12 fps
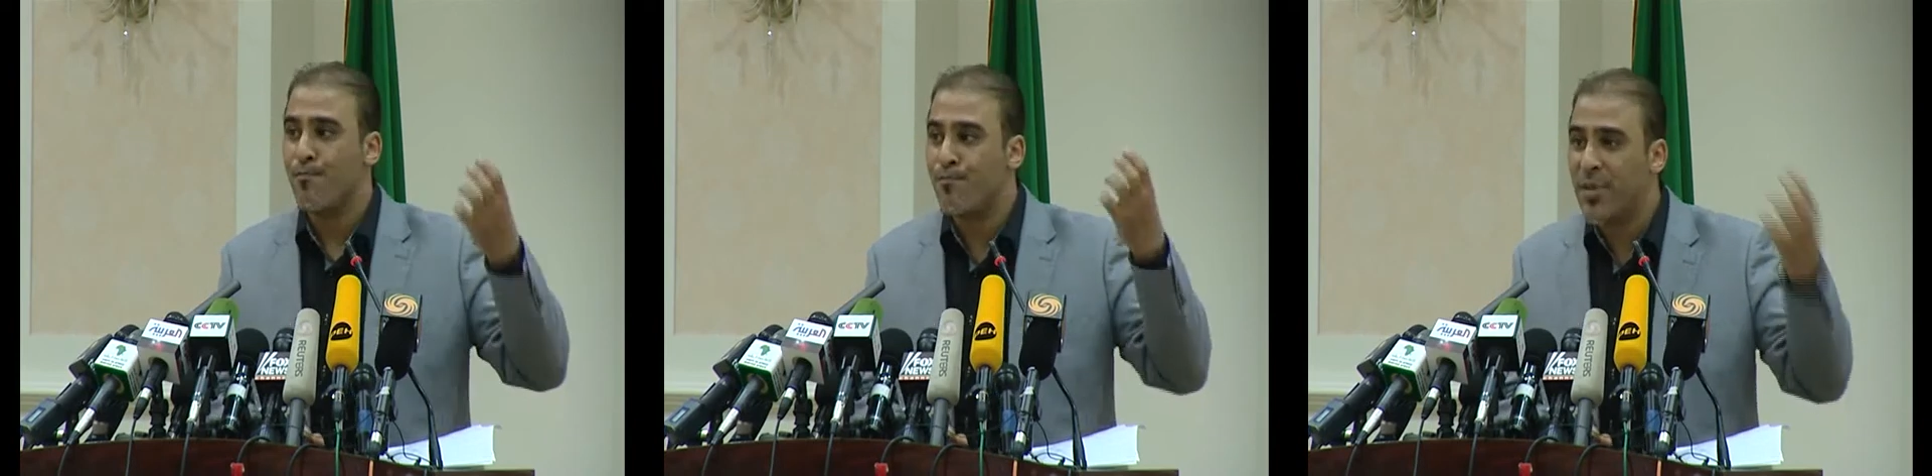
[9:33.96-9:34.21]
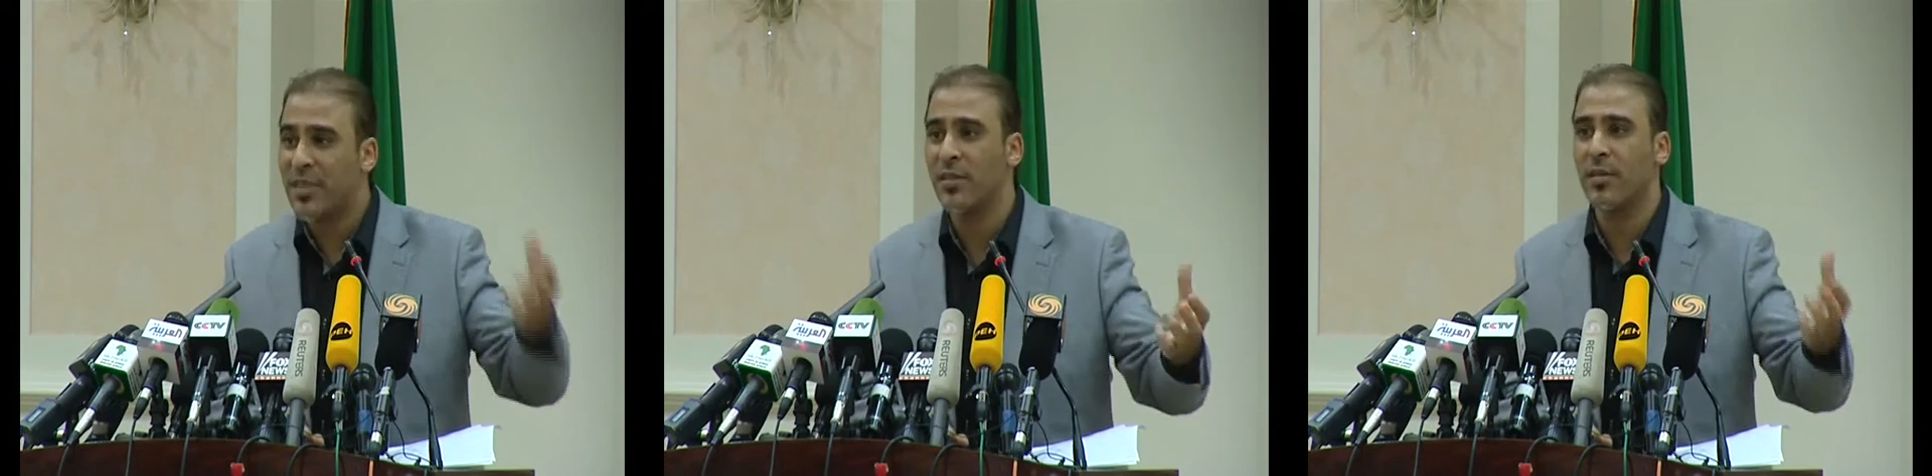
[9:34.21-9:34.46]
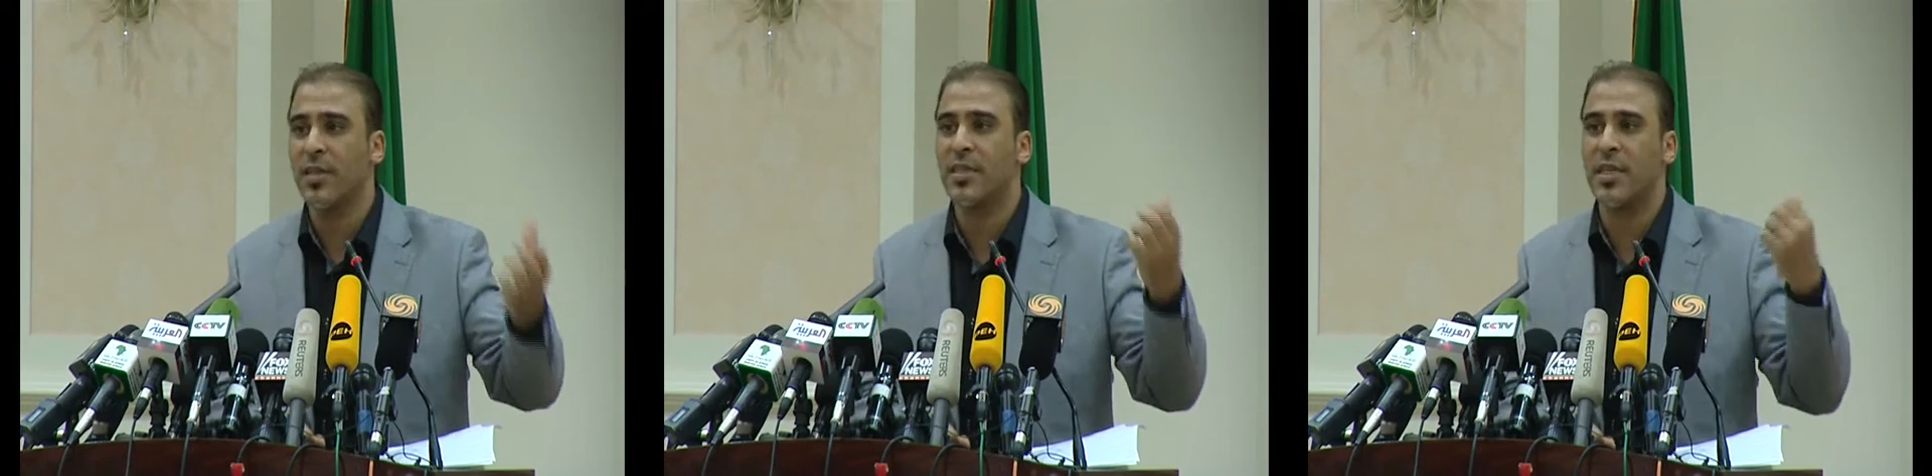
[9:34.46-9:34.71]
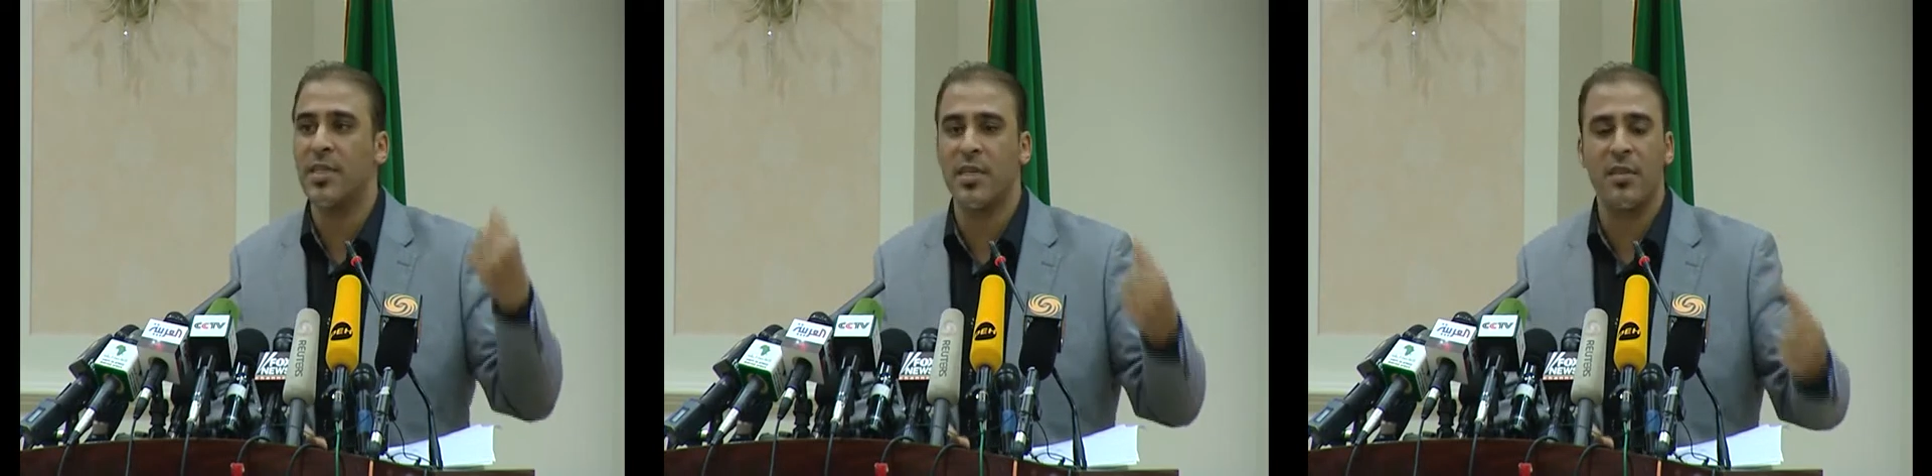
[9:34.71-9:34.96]
Bitterness
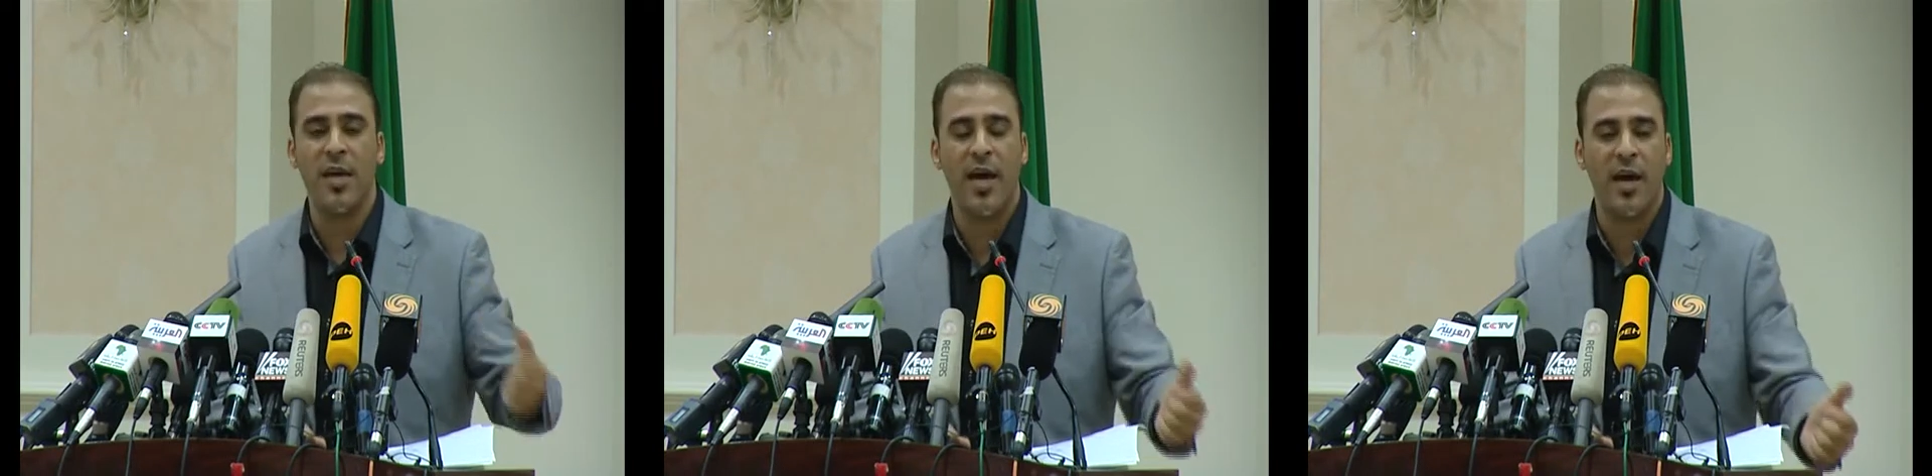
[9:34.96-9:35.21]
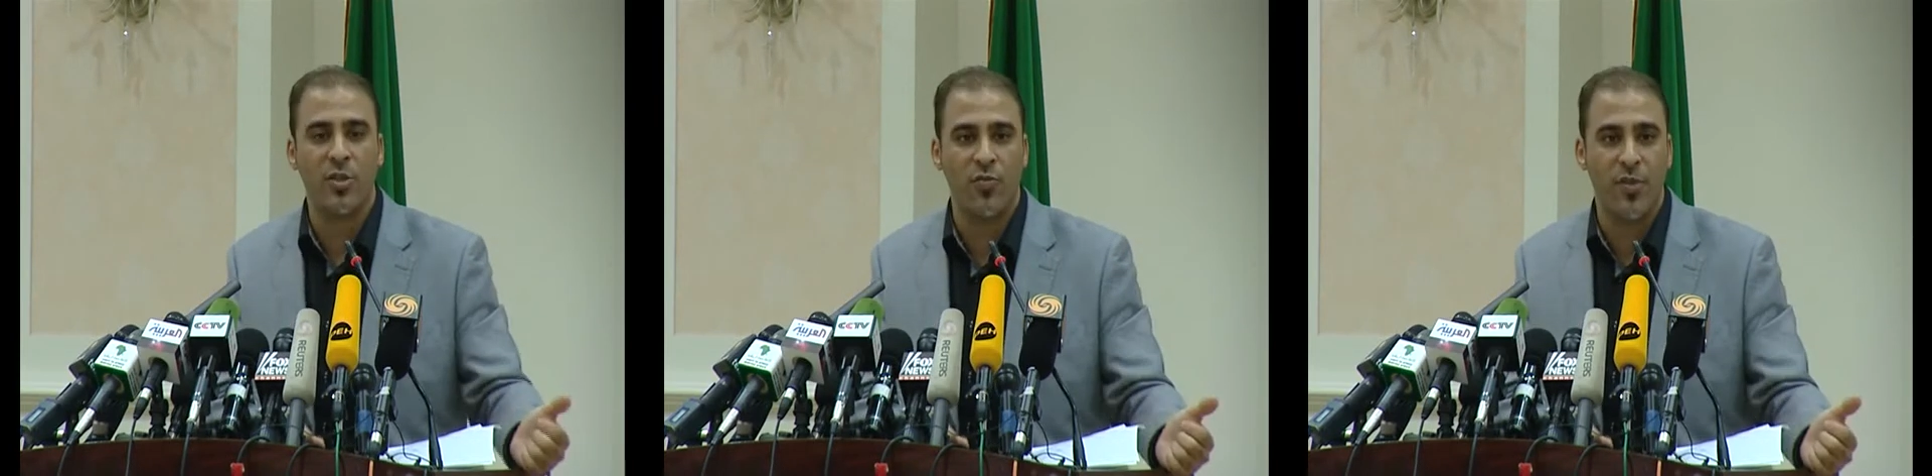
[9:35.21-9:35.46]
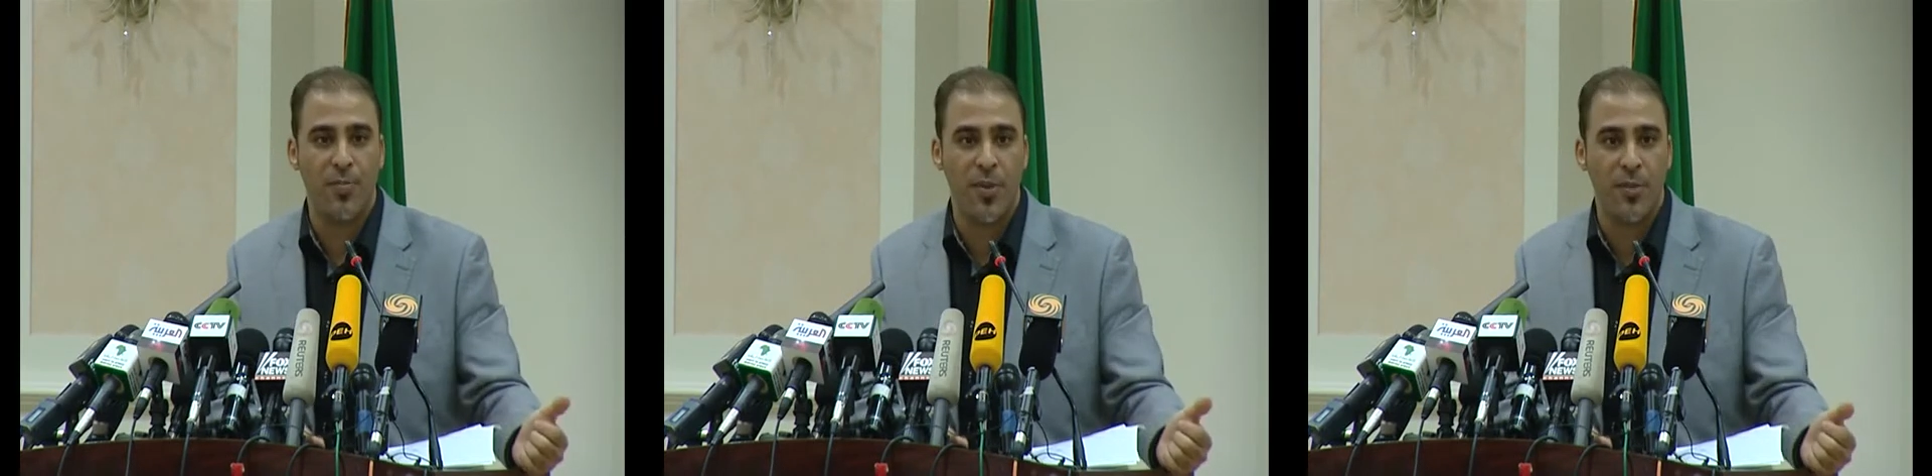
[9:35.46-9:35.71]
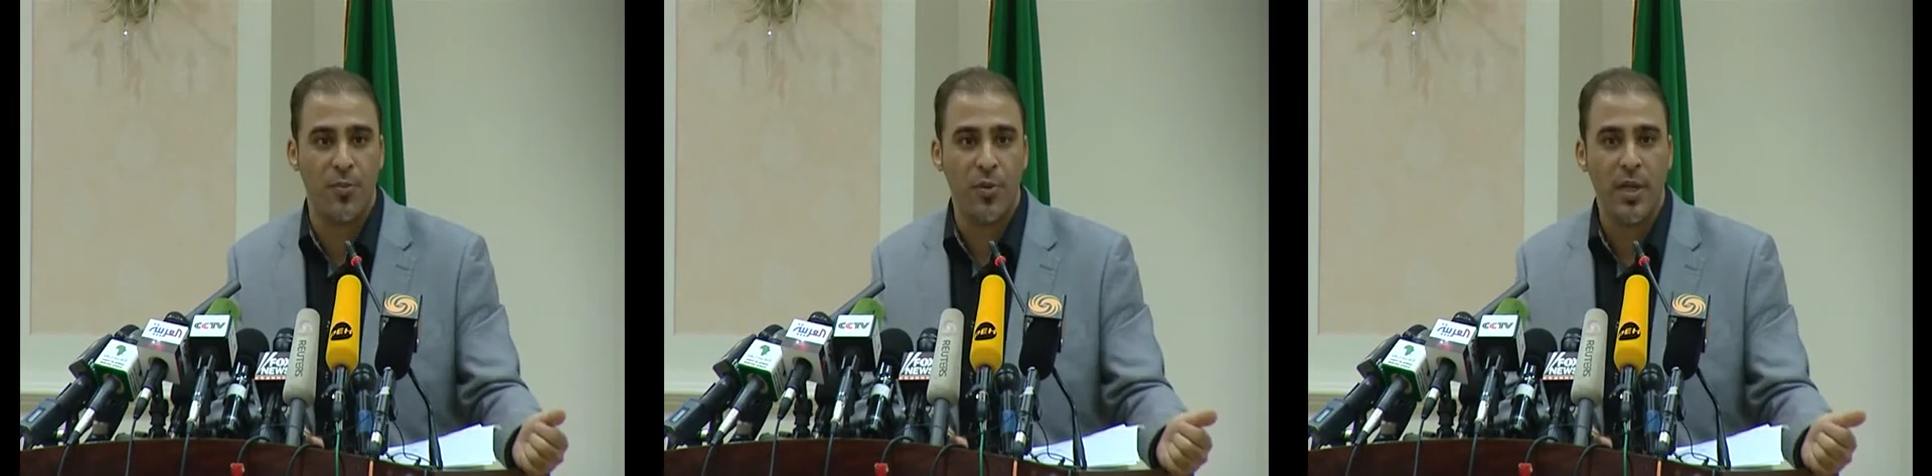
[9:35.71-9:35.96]
is in the heart of the
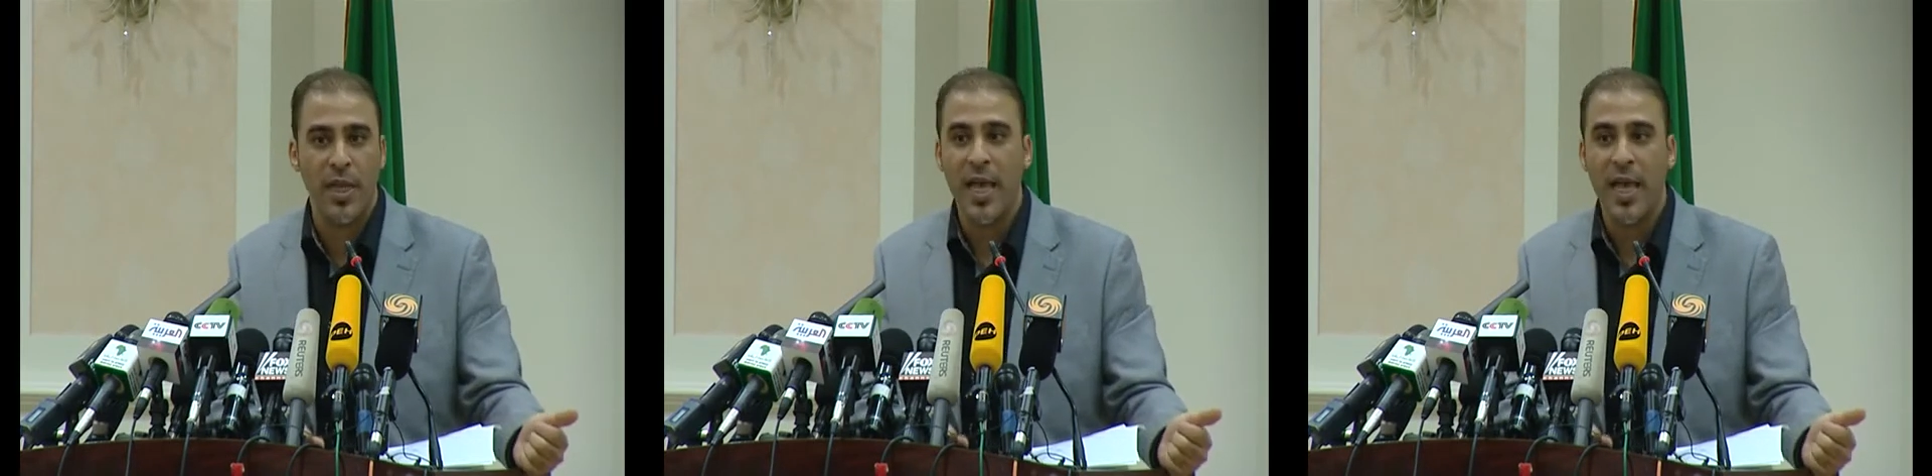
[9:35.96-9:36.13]
people.